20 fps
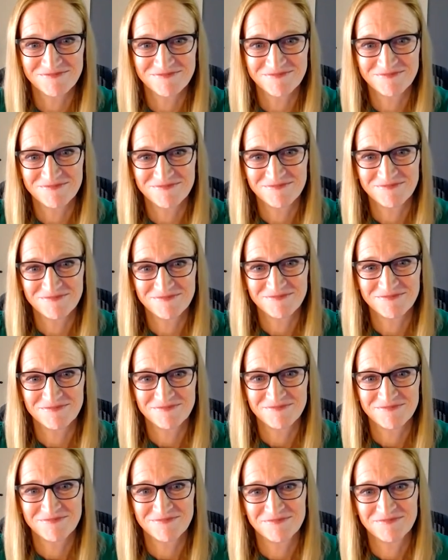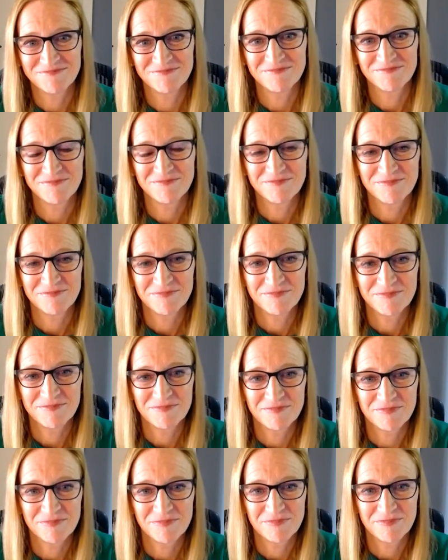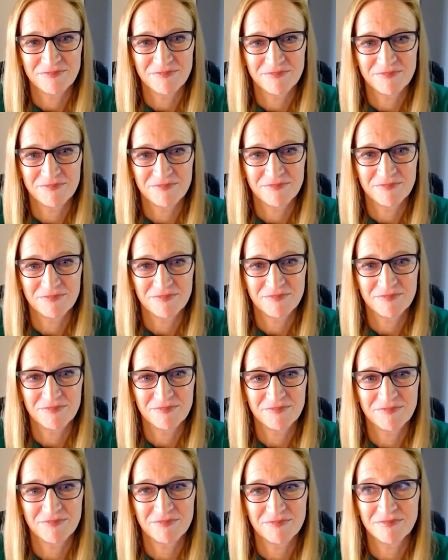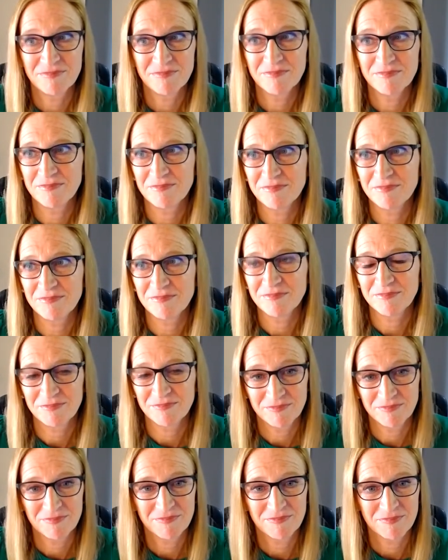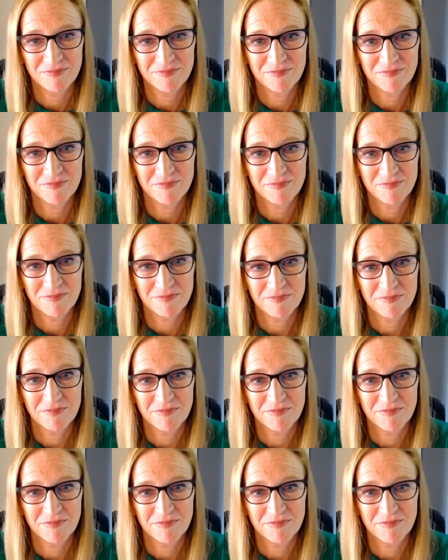(not speaking)